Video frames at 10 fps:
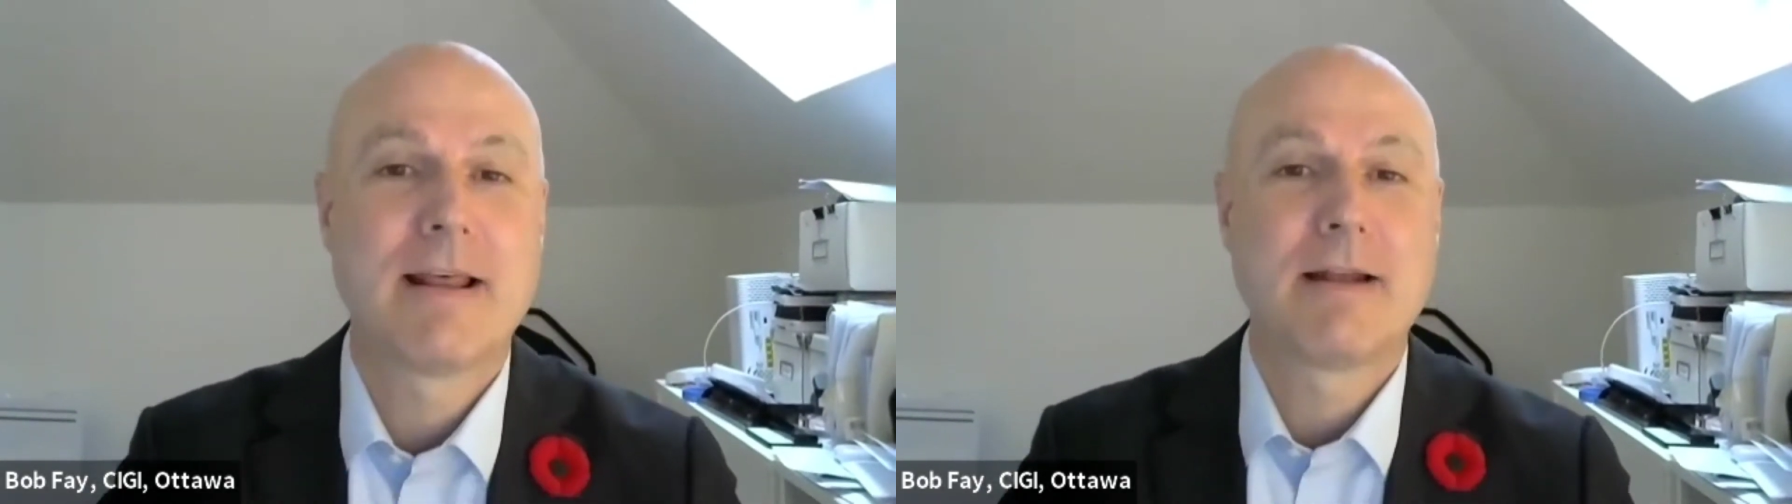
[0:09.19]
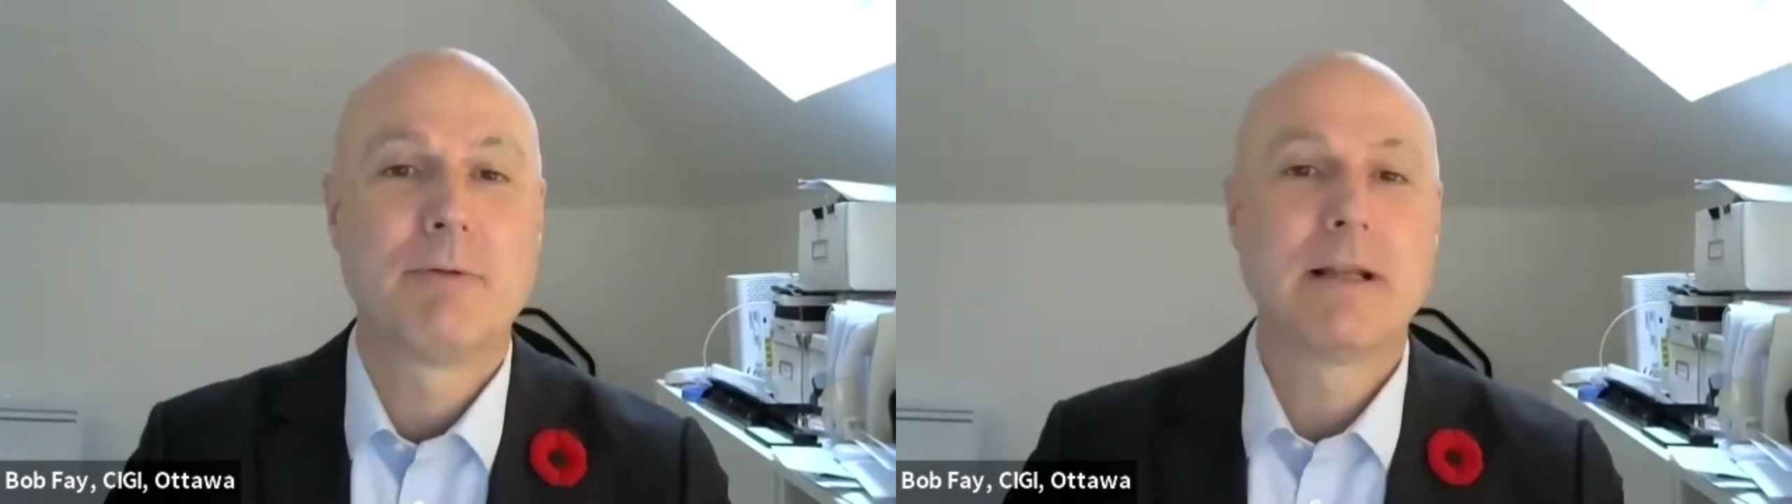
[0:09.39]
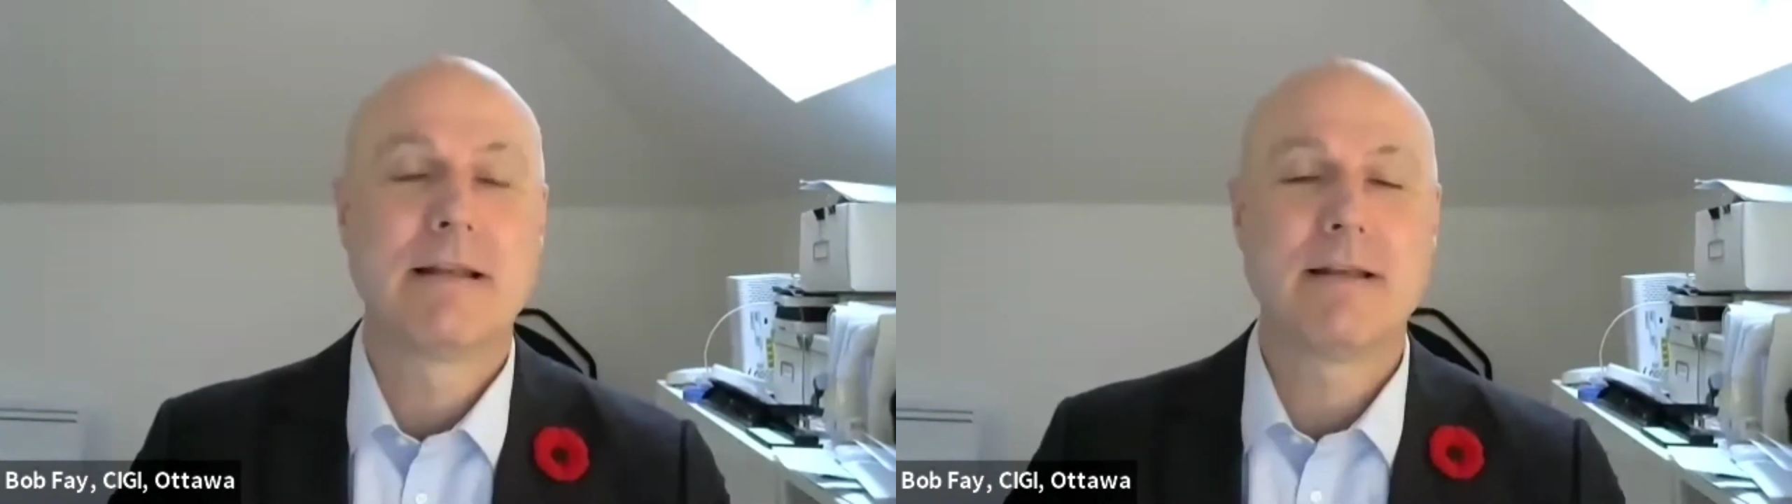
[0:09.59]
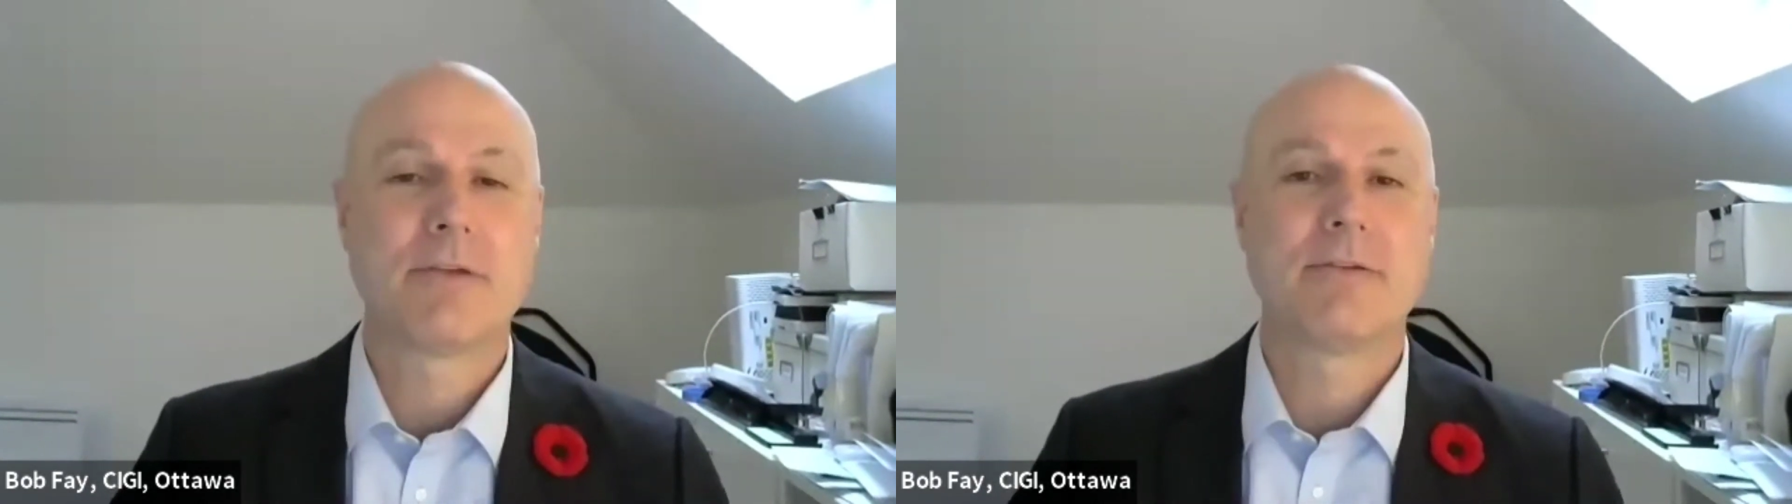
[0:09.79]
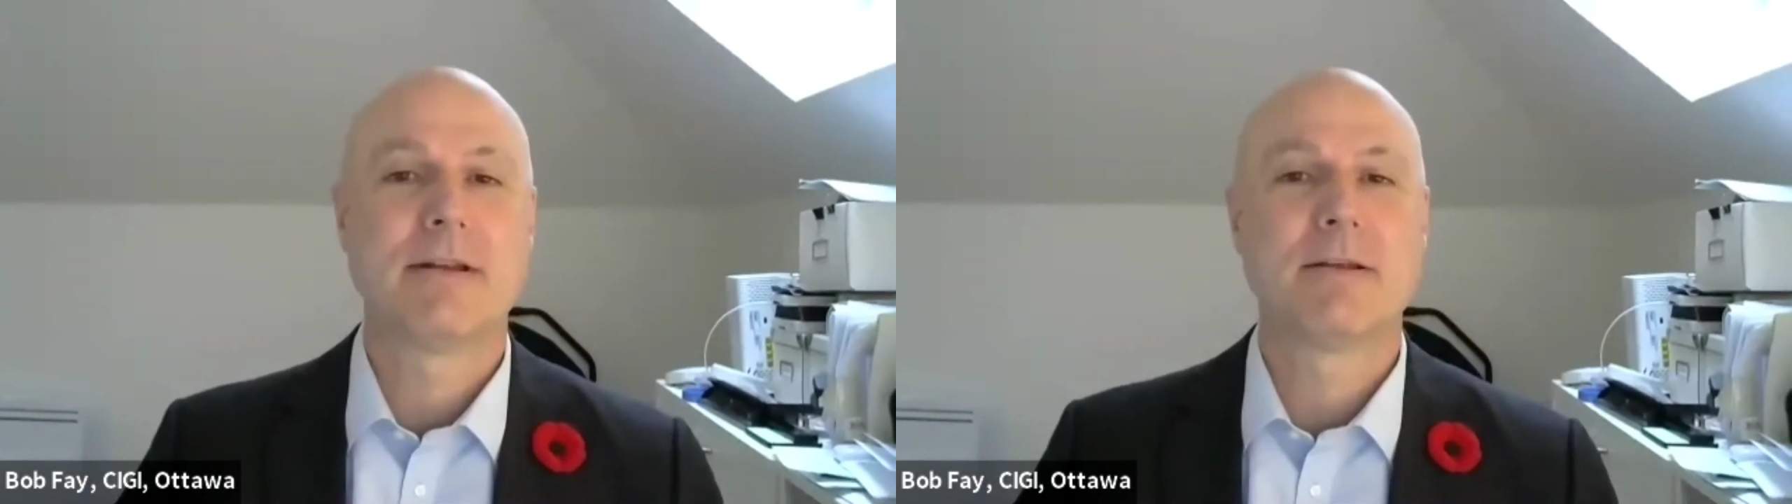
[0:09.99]
that really
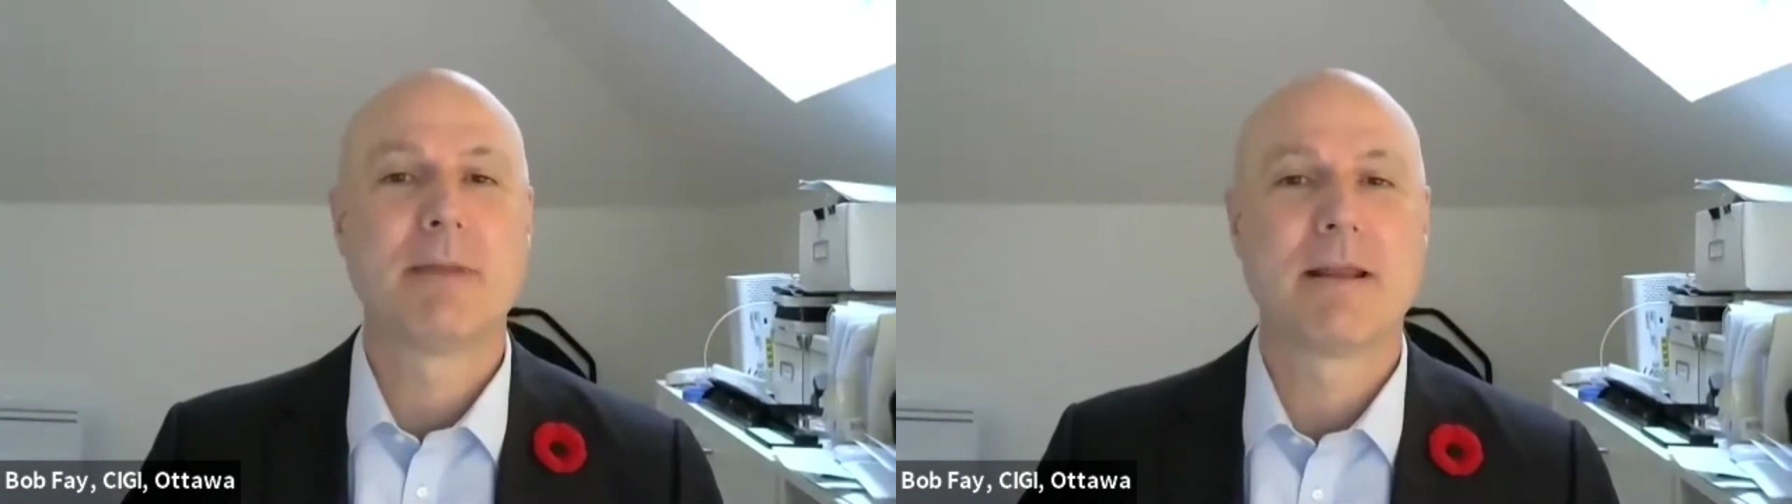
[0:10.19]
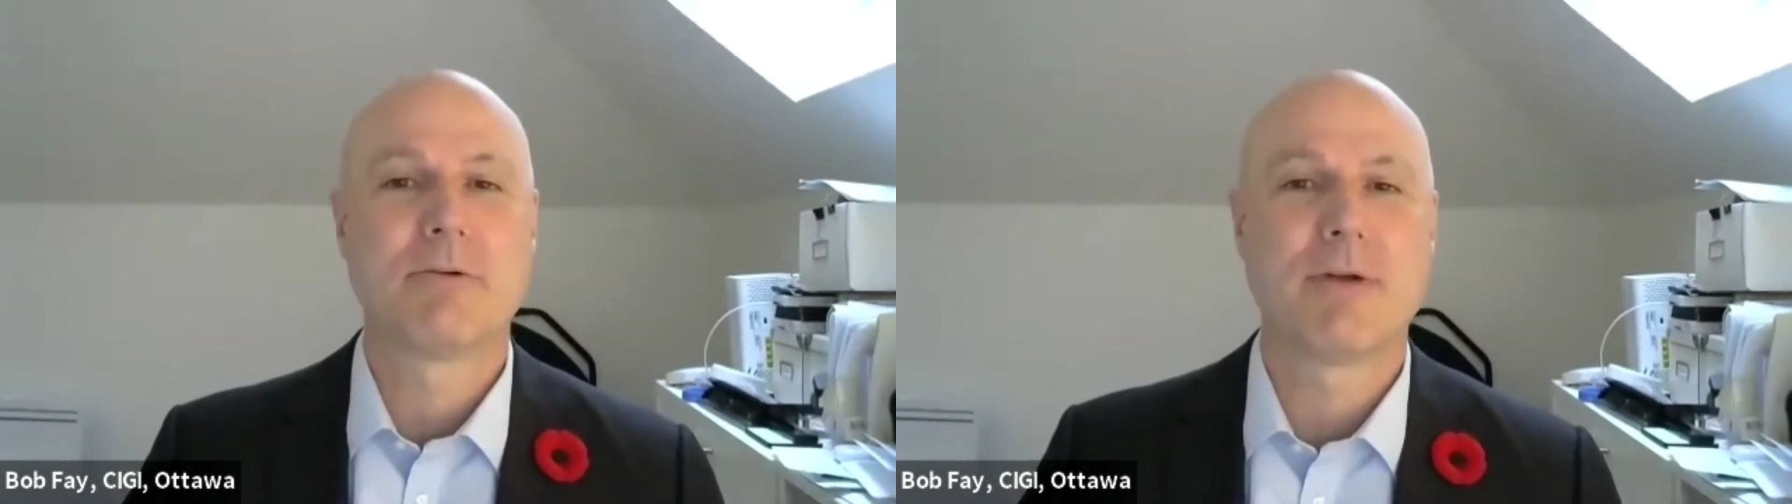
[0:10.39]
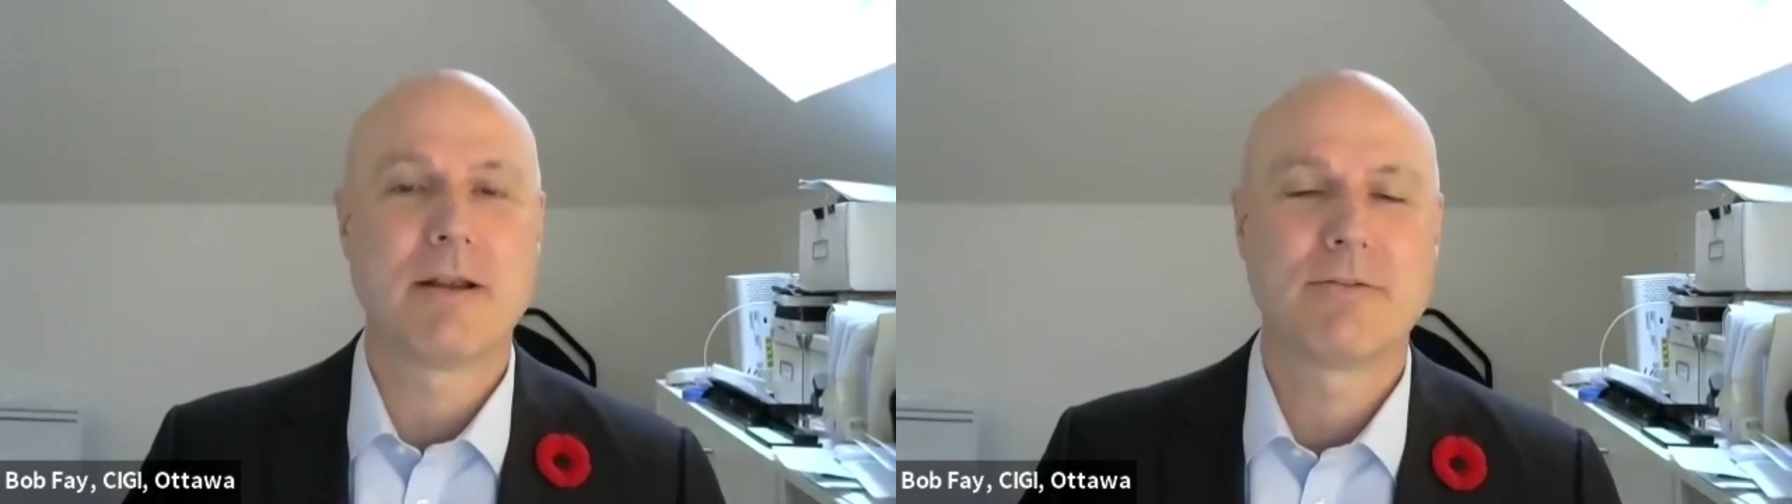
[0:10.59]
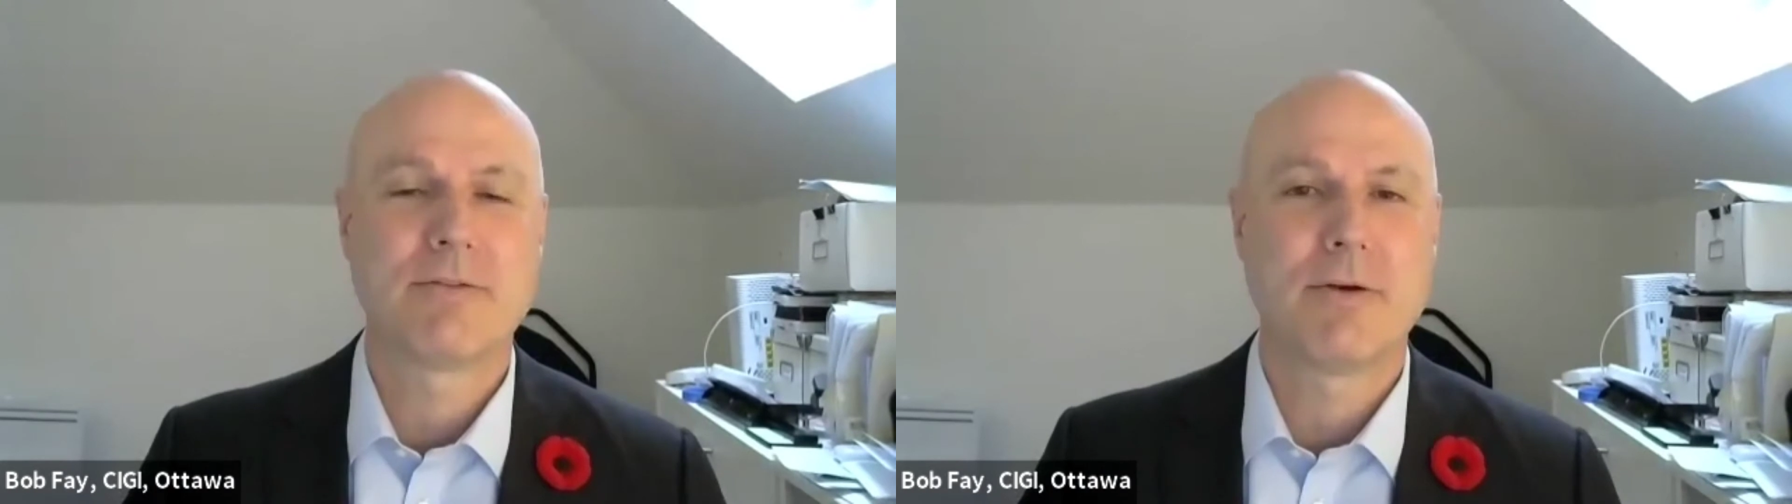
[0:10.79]
does need to be addressed.